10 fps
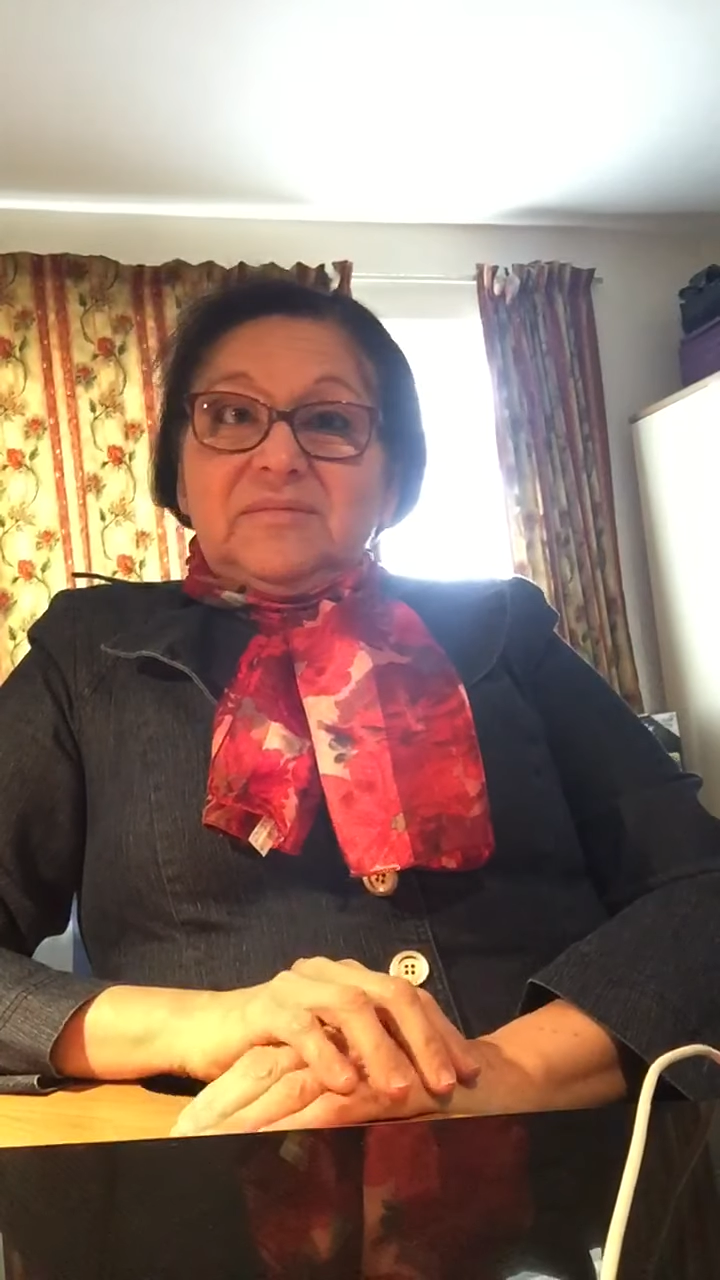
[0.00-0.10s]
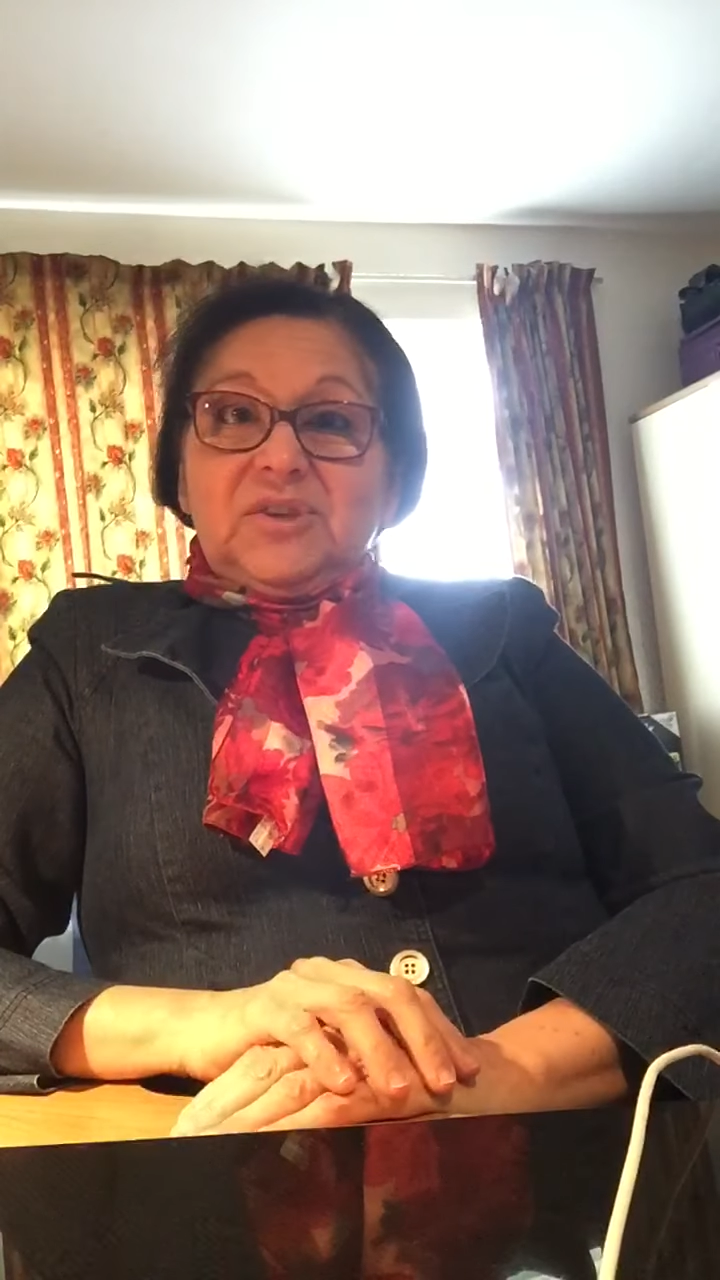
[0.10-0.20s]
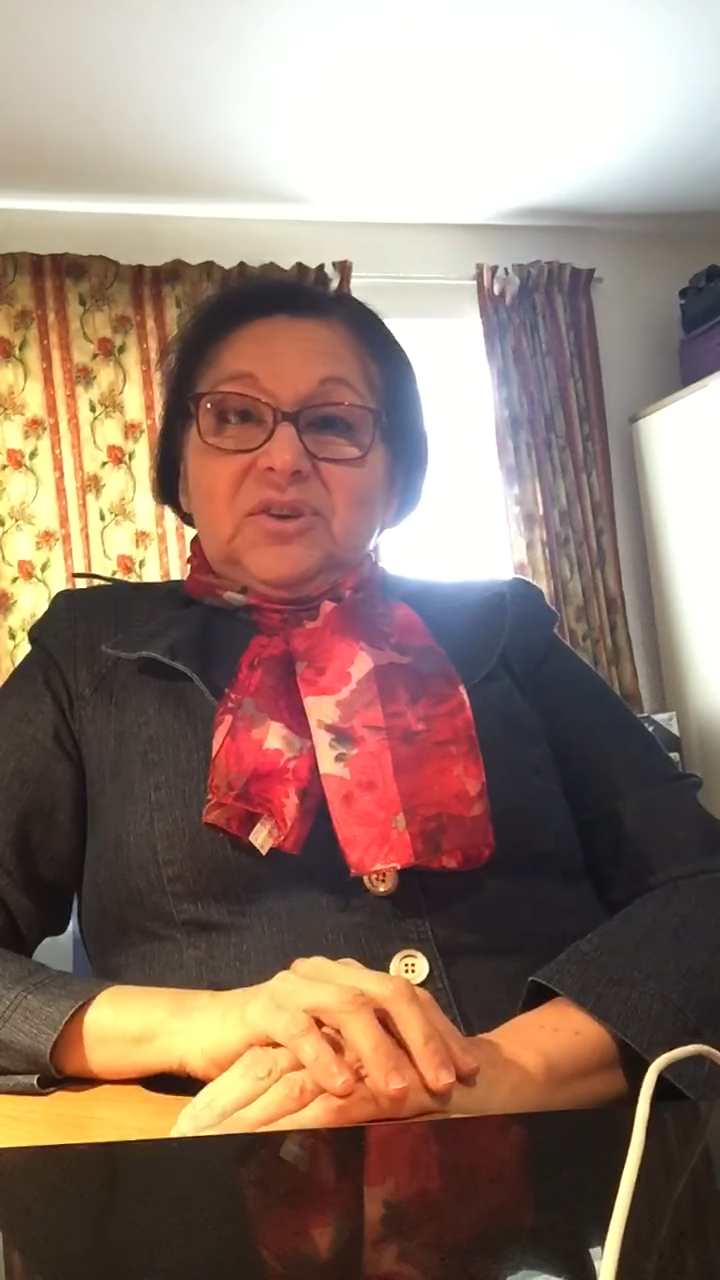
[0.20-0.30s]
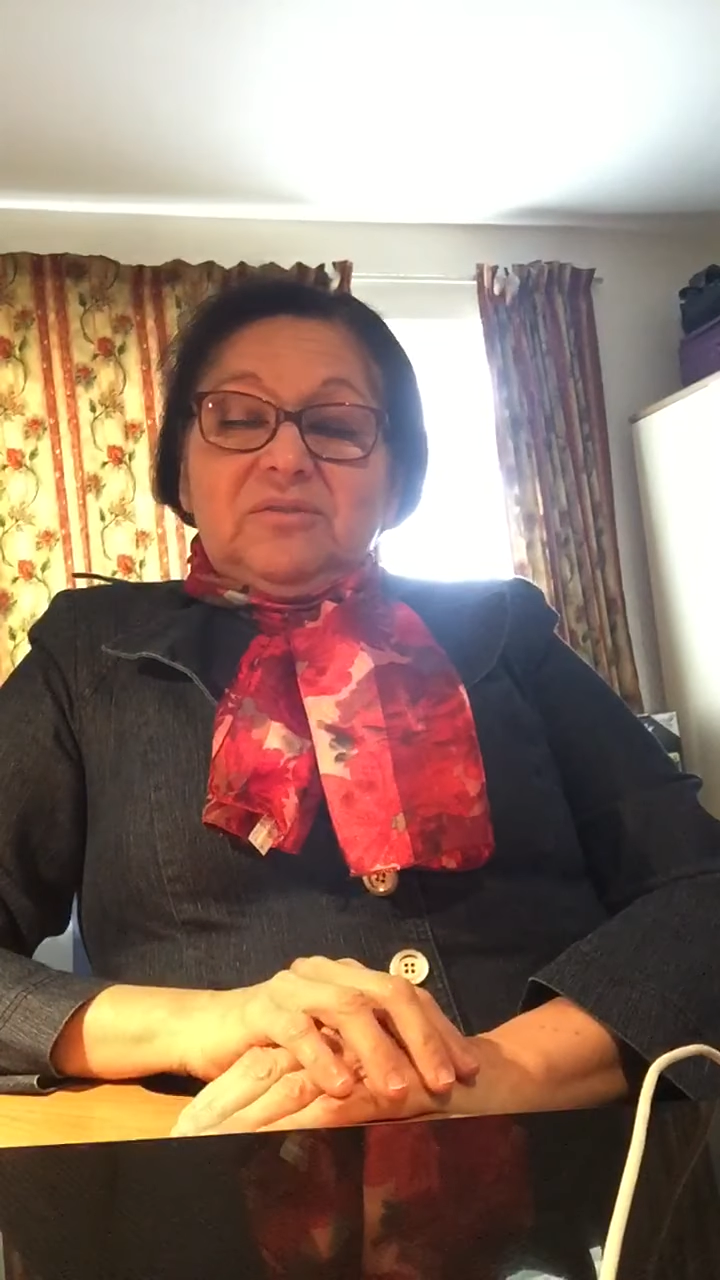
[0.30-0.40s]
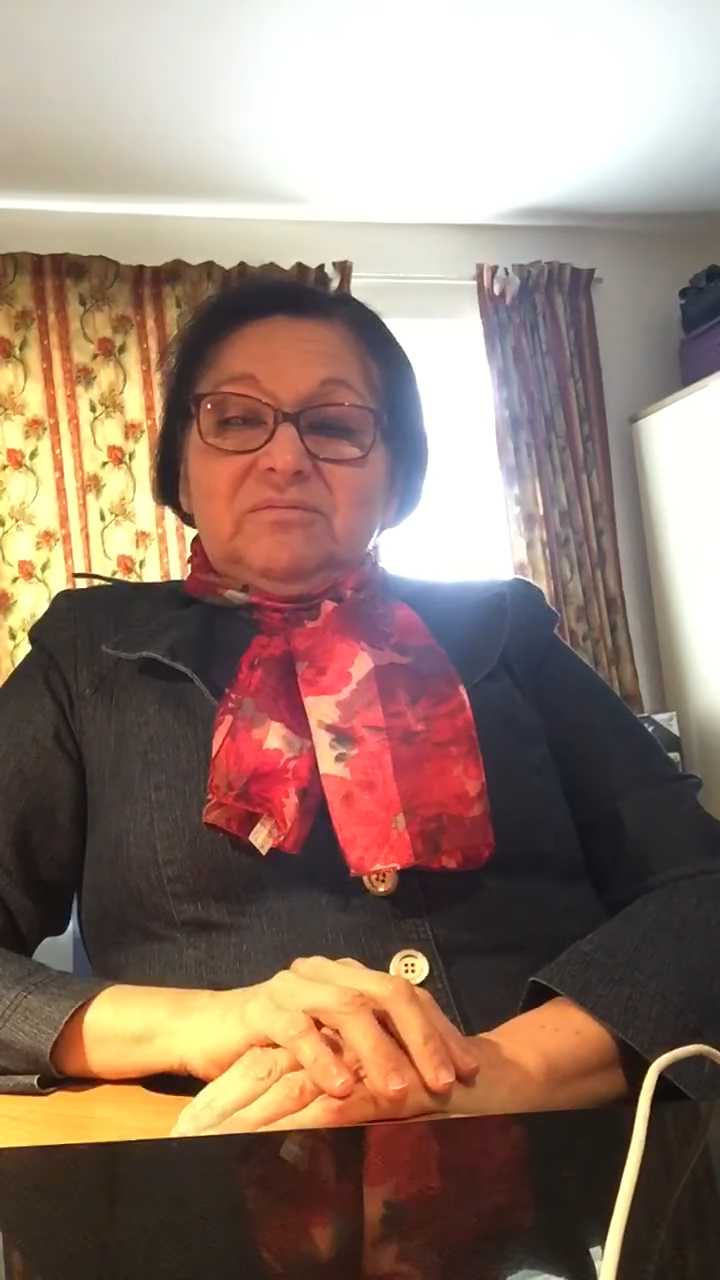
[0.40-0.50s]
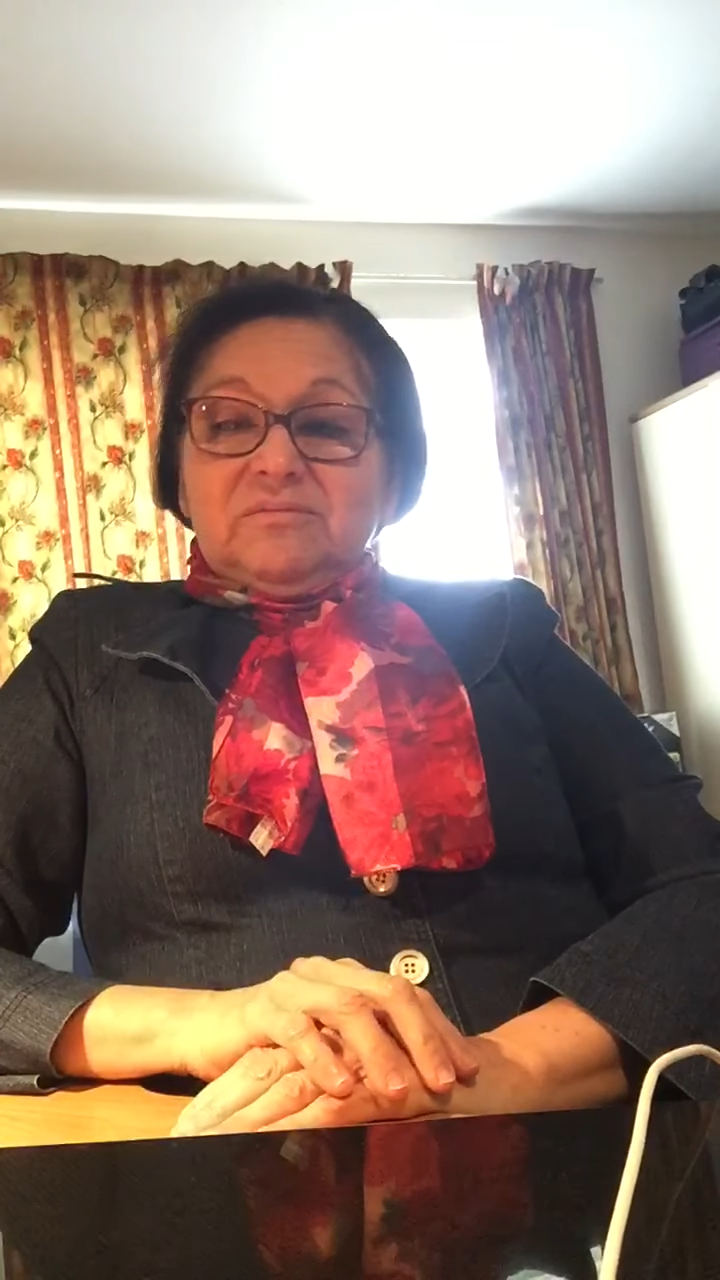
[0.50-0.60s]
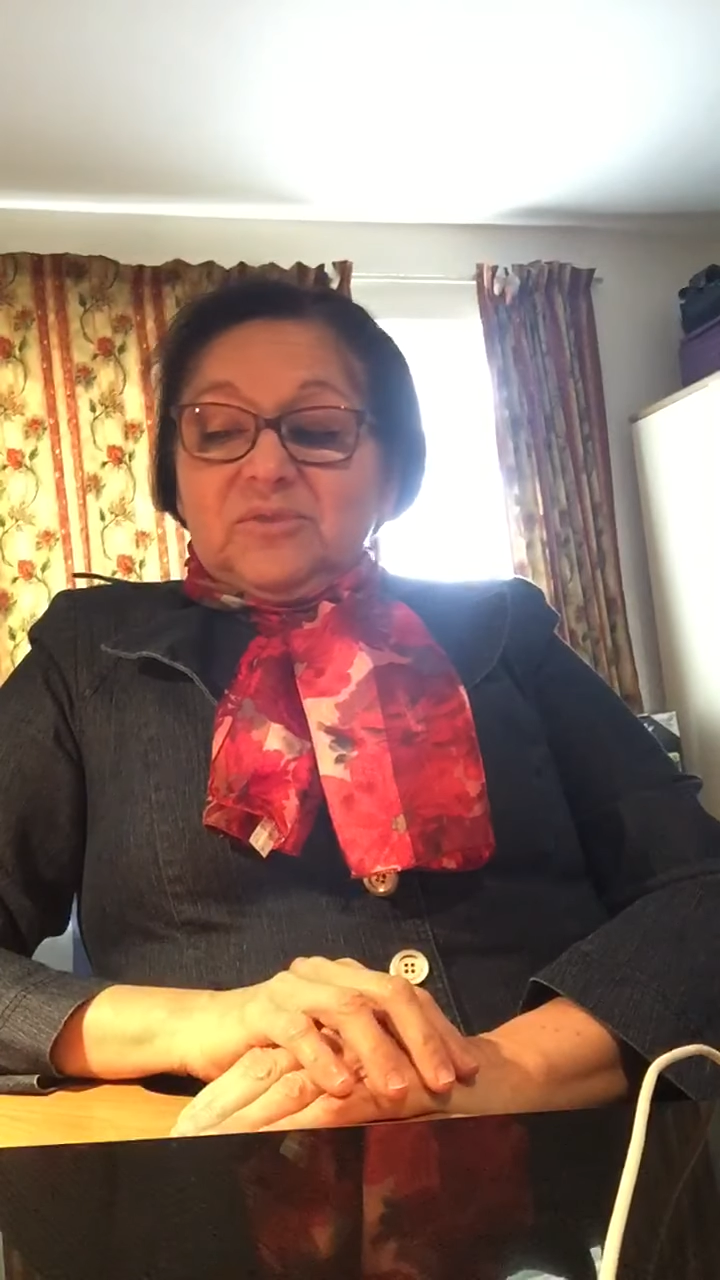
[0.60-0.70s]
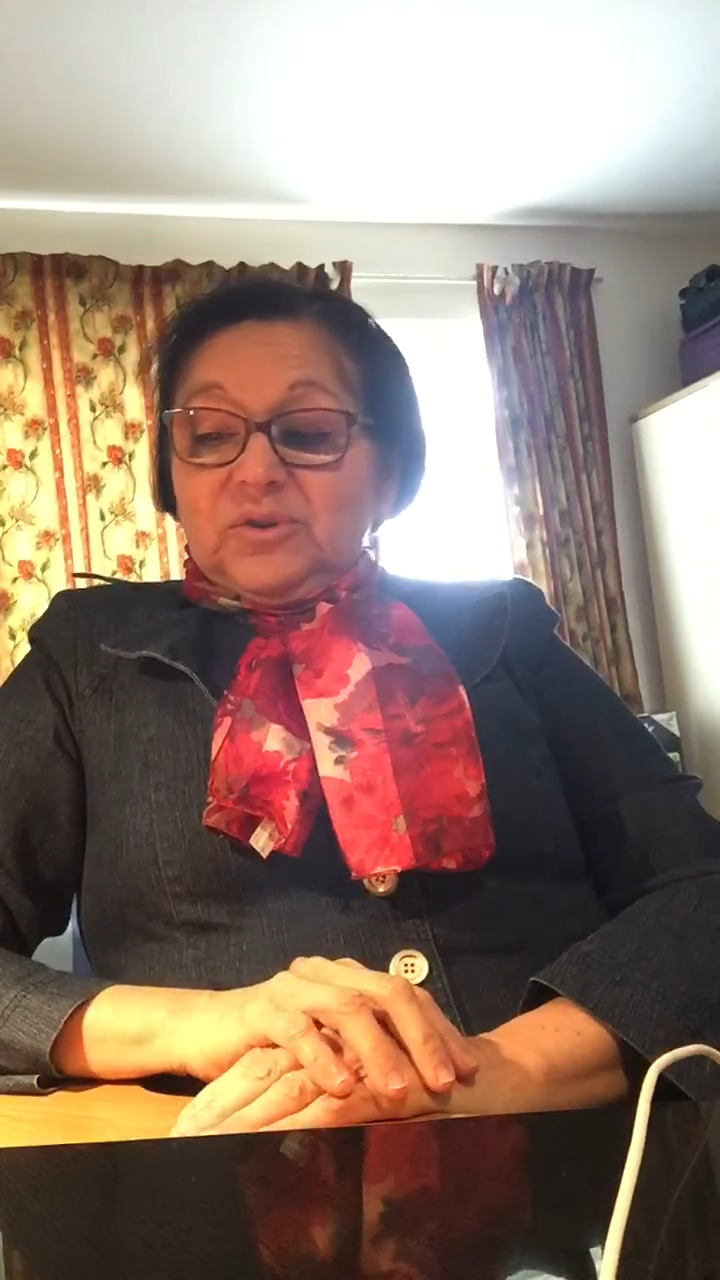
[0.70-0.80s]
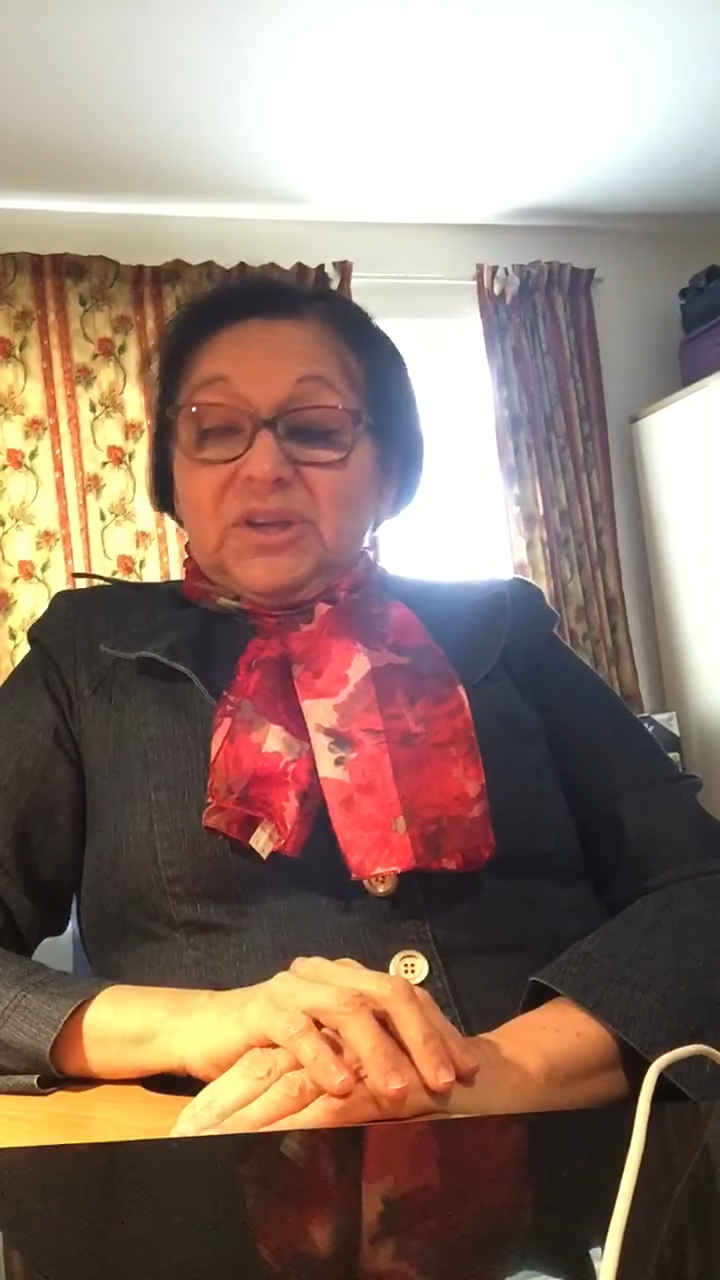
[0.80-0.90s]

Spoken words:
you know, or